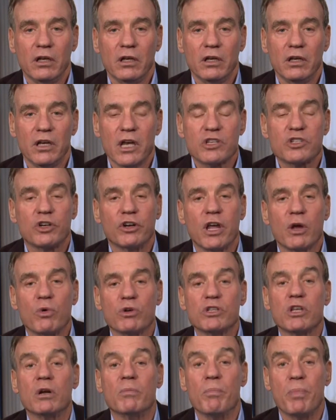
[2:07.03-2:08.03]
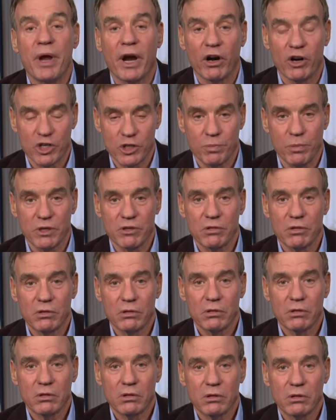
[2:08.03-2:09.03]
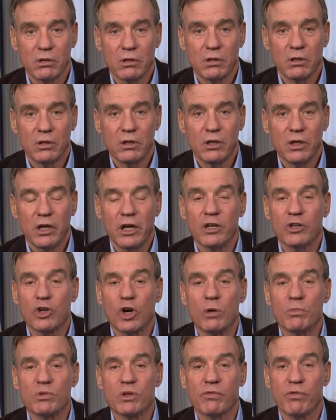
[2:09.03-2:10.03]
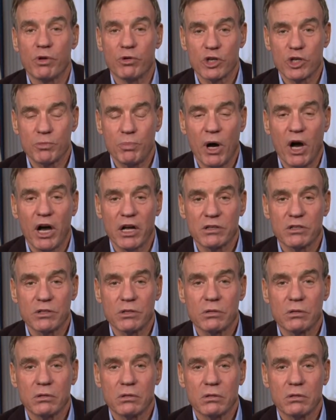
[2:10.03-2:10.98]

Yesterday was an embarrassment in terms of the response,